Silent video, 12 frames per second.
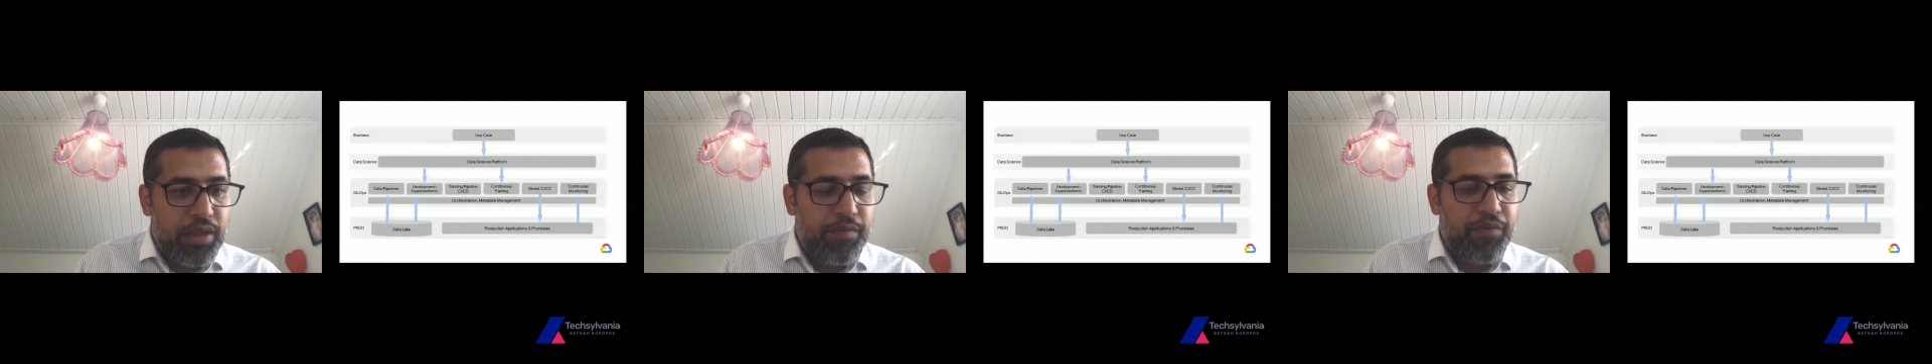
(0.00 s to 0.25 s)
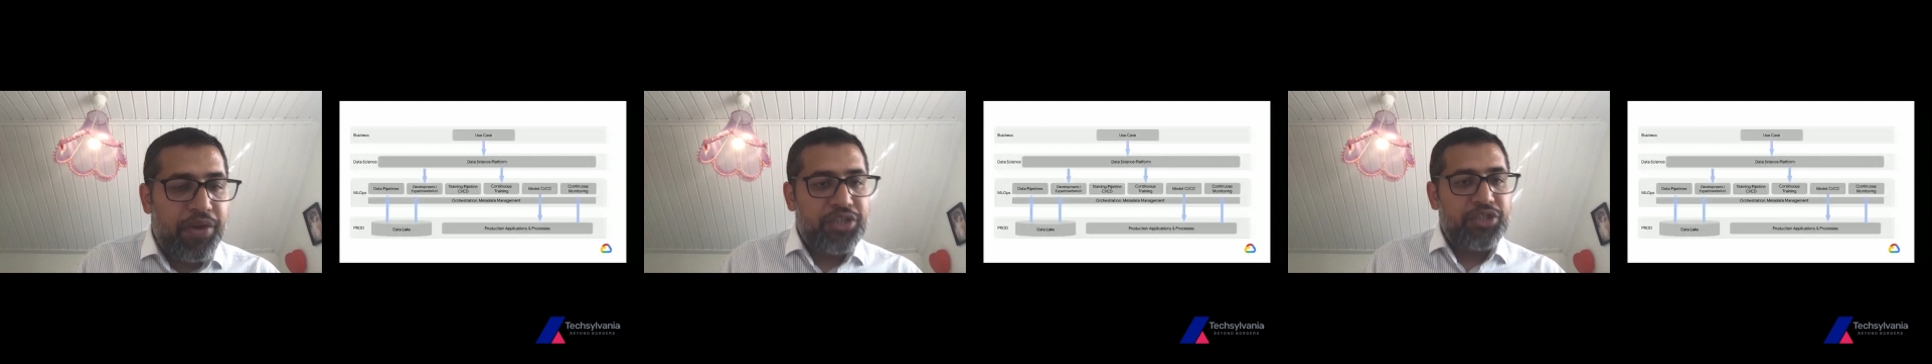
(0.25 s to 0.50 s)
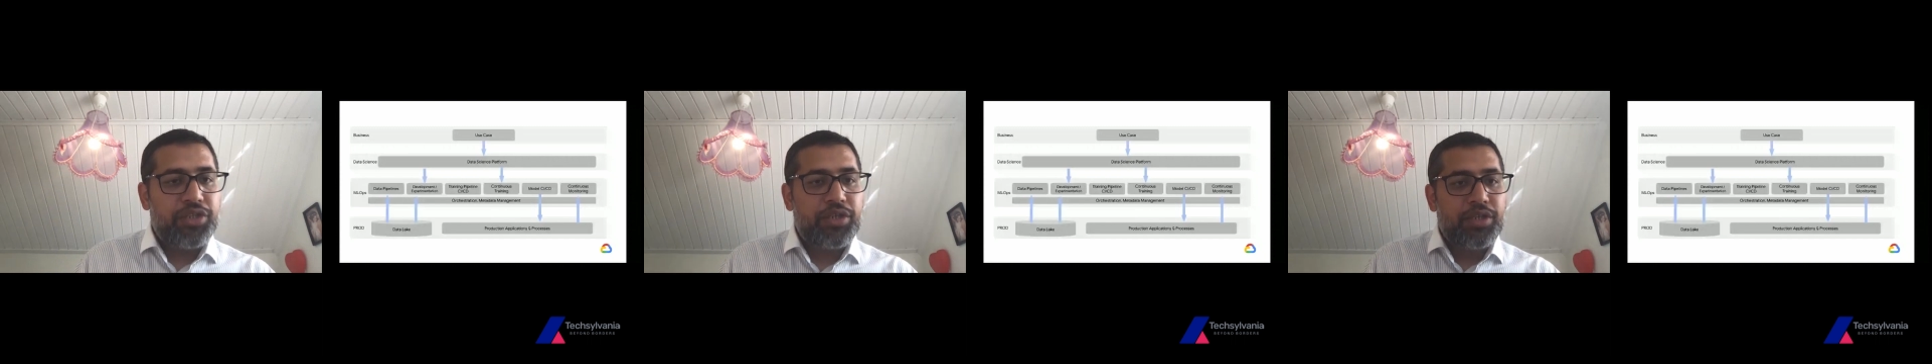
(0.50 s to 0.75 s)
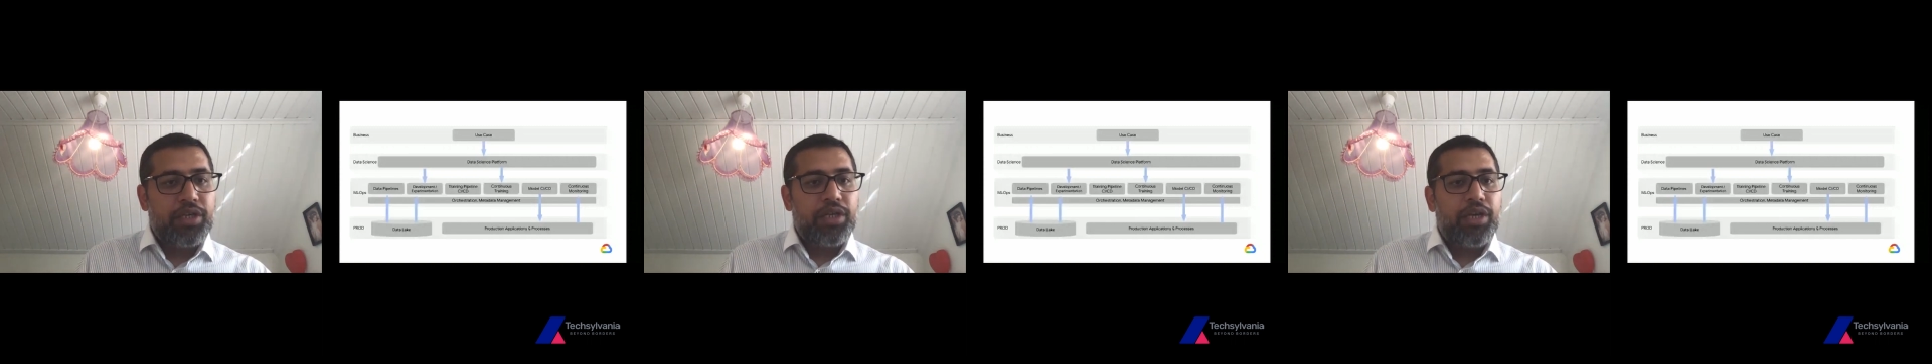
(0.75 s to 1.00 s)
which
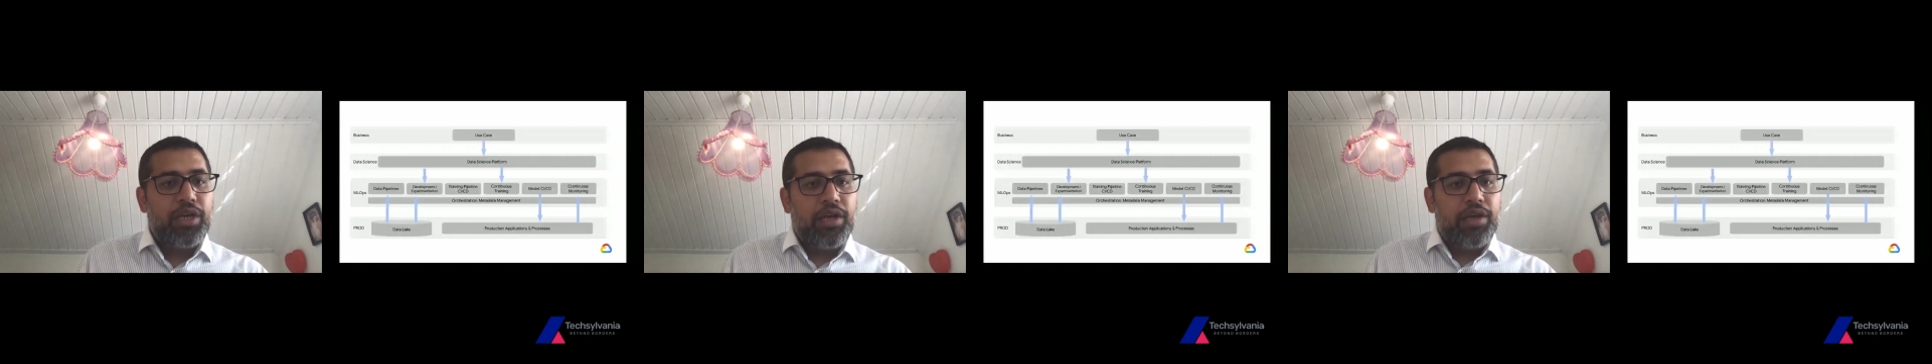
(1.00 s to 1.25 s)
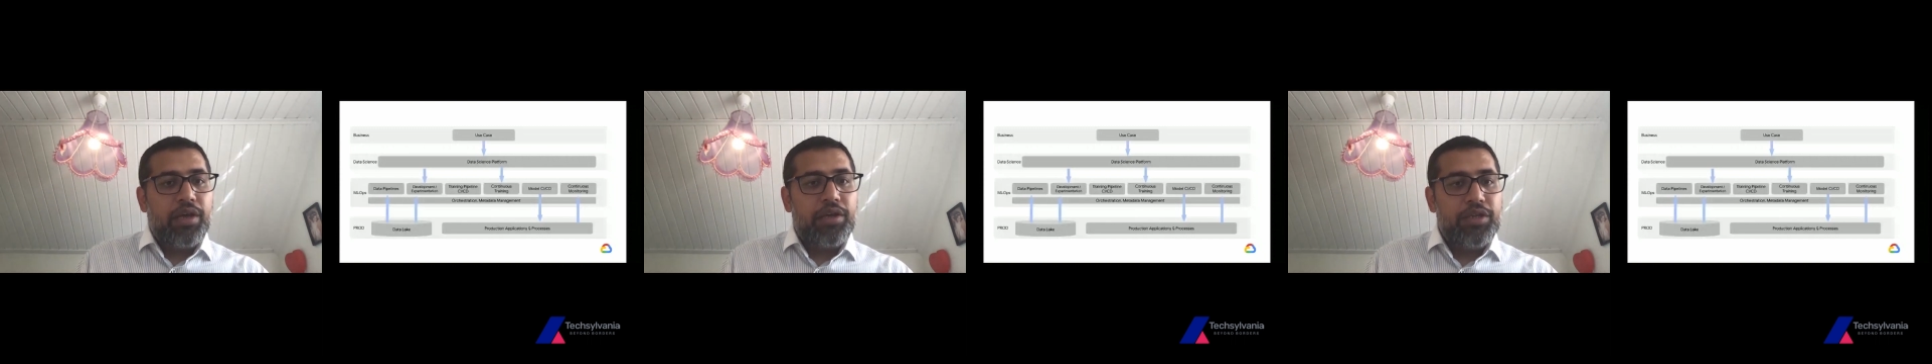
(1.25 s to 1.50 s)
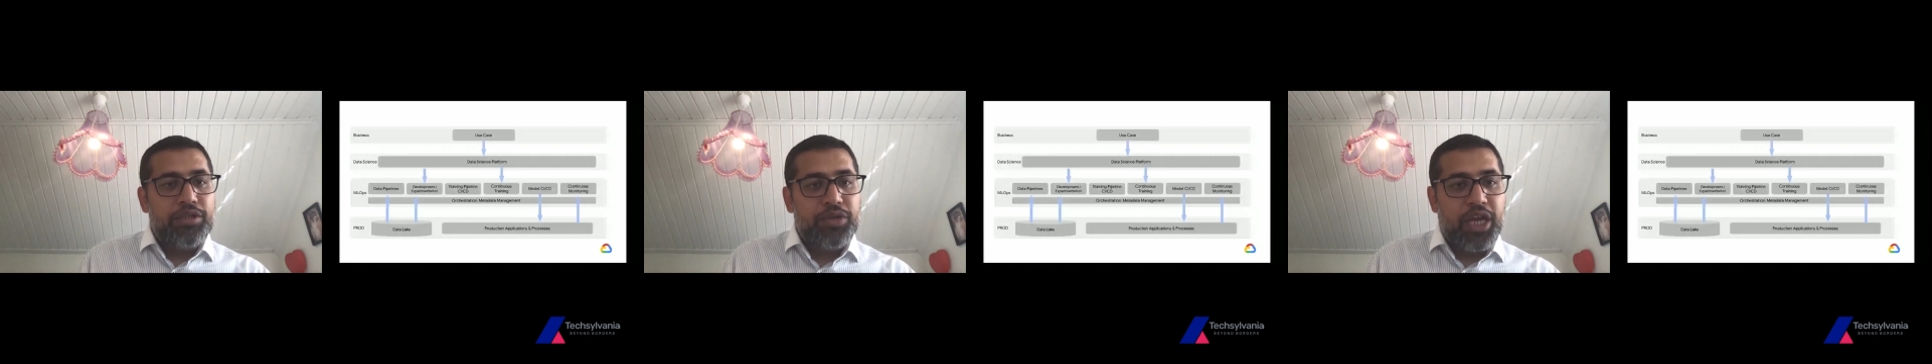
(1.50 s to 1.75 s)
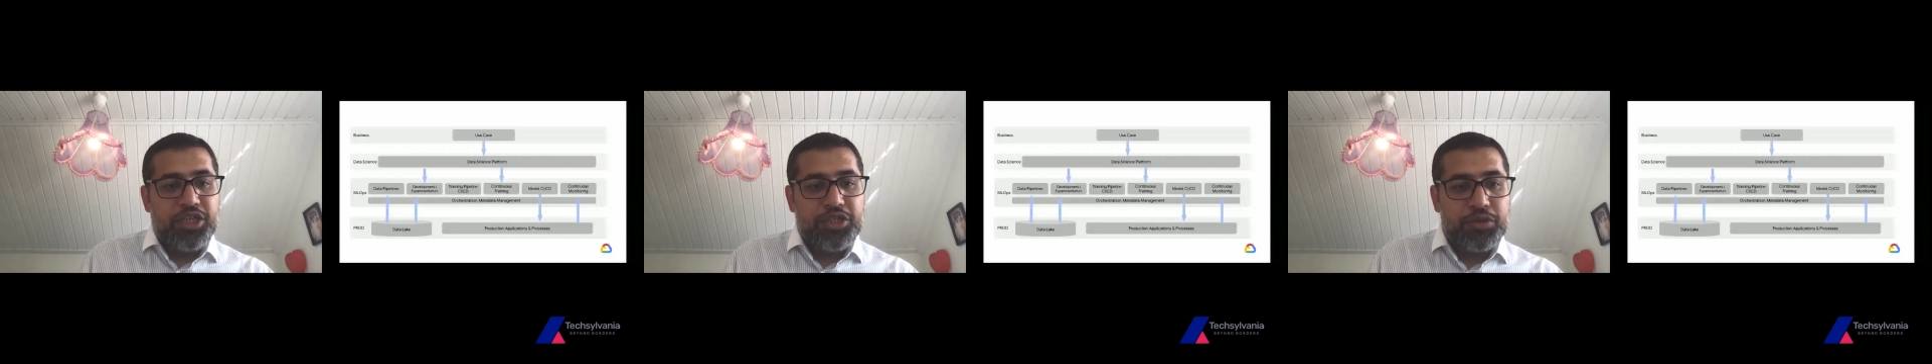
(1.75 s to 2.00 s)
you
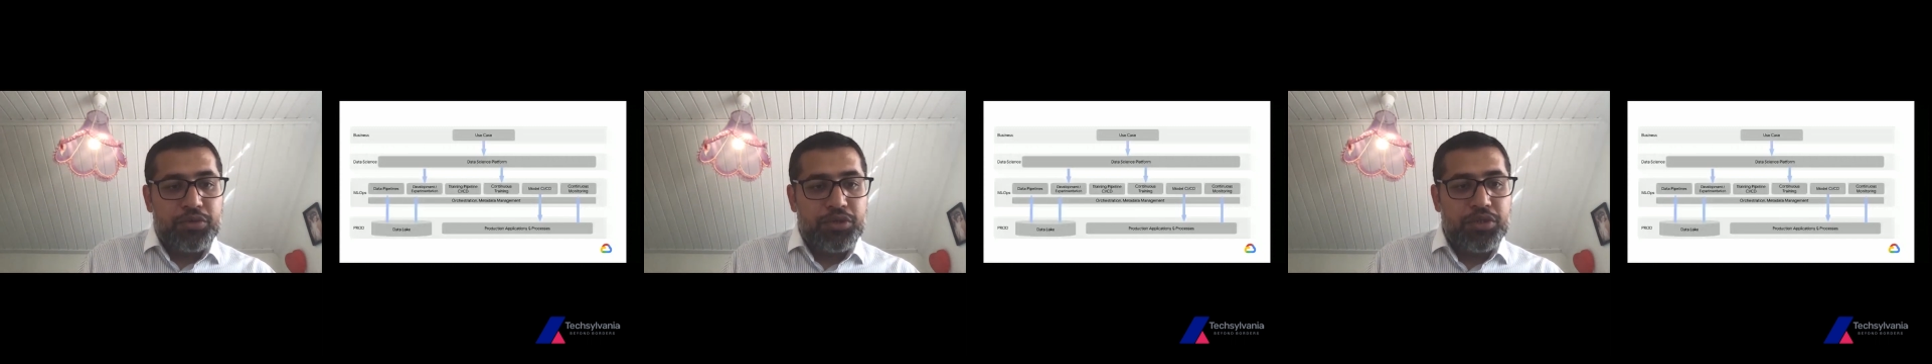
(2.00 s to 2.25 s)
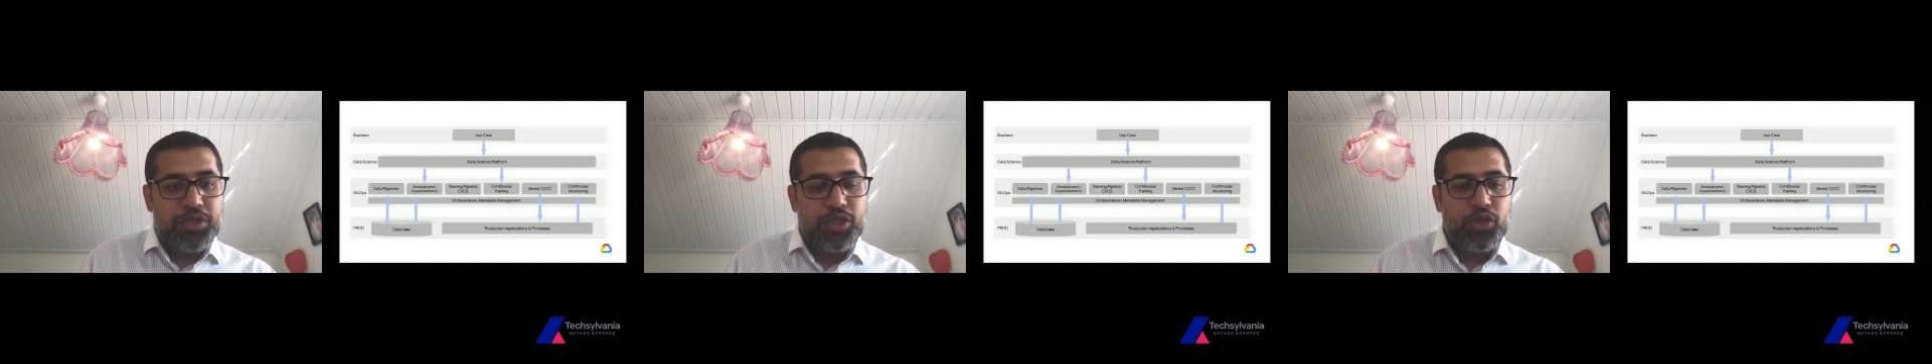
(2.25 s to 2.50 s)
can use